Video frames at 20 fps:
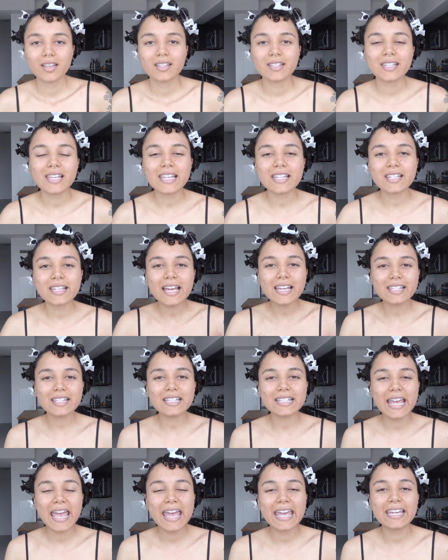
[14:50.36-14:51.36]
See, it's nice
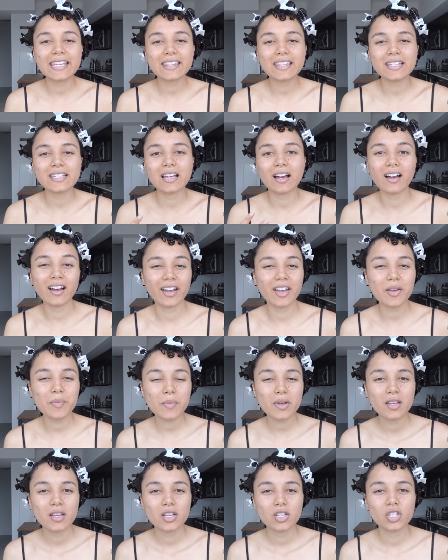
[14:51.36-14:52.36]
to take the time